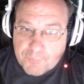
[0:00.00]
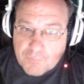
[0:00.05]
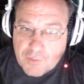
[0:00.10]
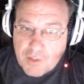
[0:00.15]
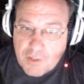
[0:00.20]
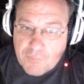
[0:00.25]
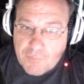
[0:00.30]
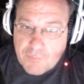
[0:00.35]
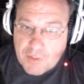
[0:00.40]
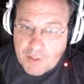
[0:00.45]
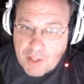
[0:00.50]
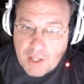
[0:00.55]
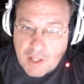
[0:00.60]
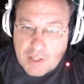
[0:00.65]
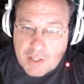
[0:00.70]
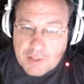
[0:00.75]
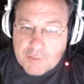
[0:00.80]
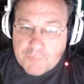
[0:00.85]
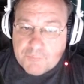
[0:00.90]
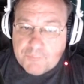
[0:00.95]
and they got
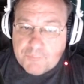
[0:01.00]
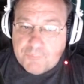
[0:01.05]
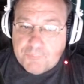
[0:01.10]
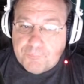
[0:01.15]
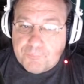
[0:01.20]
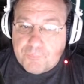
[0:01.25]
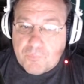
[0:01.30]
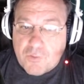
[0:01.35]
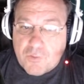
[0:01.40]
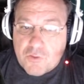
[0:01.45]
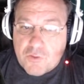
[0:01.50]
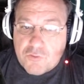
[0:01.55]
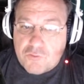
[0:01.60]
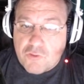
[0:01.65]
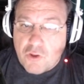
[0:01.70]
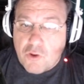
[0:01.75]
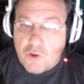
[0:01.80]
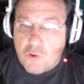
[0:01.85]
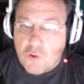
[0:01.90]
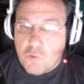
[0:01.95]
it.
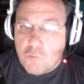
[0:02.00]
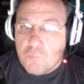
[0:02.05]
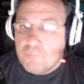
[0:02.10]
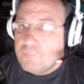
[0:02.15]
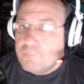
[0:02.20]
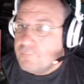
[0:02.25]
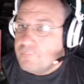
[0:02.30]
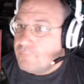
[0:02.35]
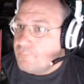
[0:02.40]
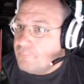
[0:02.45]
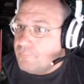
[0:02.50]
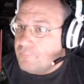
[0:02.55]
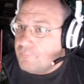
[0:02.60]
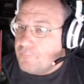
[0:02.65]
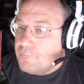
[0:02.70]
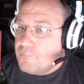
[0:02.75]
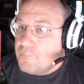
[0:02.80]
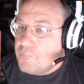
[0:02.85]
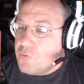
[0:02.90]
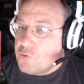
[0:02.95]
So,
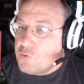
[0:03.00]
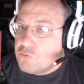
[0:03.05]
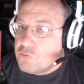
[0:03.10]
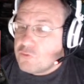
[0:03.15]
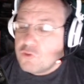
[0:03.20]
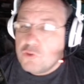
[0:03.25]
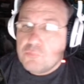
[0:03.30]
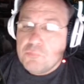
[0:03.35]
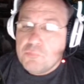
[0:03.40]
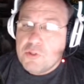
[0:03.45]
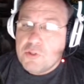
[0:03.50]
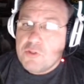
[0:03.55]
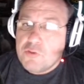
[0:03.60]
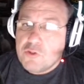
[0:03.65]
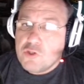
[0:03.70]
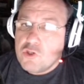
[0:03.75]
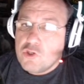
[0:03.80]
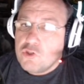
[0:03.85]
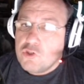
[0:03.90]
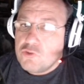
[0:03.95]
this could be the
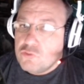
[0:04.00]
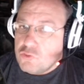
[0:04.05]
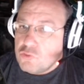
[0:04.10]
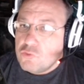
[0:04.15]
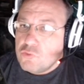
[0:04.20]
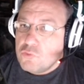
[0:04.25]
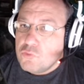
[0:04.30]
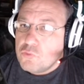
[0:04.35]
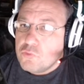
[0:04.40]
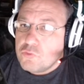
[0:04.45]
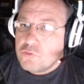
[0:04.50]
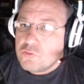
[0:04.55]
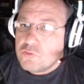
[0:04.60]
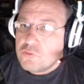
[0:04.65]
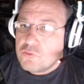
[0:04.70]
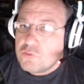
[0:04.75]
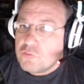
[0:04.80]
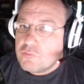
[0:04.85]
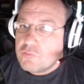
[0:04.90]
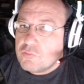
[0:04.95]
good news
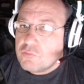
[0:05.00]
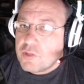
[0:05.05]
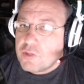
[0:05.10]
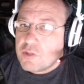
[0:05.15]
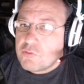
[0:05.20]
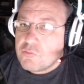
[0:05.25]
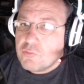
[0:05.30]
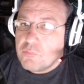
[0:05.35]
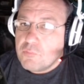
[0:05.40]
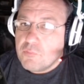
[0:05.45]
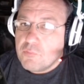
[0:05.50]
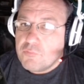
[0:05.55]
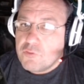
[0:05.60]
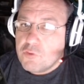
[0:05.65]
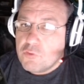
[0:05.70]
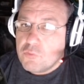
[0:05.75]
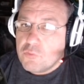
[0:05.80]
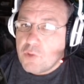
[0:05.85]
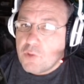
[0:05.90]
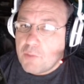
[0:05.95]
that some of
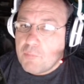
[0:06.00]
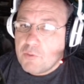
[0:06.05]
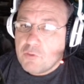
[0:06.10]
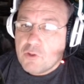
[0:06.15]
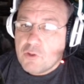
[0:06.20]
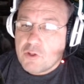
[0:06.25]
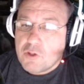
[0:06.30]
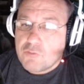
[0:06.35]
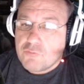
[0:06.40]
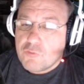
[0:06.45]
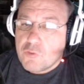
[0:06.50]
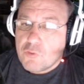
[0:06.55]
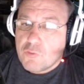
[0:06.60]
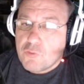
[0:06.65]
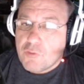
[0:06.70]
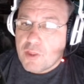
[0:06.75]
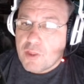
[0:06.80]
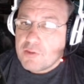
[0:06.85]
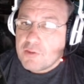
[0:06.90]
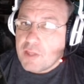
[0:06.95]
you have been looking for.
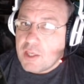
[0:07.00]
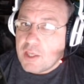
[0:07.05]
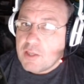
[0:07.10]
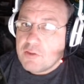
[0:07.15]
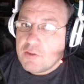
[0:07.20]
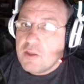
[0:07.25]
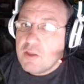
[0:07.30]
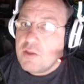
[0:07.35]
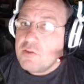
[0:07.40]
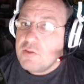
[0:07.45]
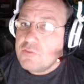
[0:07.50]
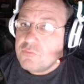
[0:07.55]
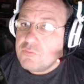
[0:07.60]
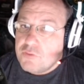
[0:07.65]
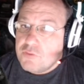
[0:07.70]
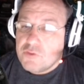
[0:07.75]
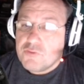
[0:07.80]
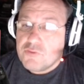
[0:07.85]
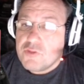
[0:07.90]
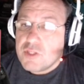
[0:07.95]
That hey,
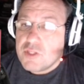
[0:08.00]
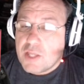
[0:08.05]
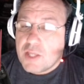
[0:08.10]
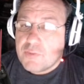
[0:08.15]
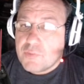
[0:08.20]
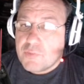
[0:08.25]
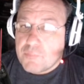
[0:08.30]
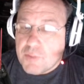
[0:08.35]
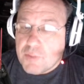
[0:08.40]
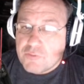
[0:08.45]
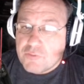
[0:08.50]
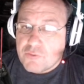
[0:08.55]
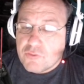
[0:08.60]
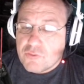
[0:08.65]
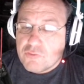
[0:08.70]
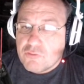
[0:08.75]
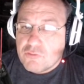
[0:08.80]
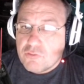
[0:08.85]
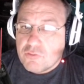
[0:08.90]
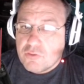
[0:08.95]
Disney got the
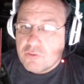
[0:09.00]
message.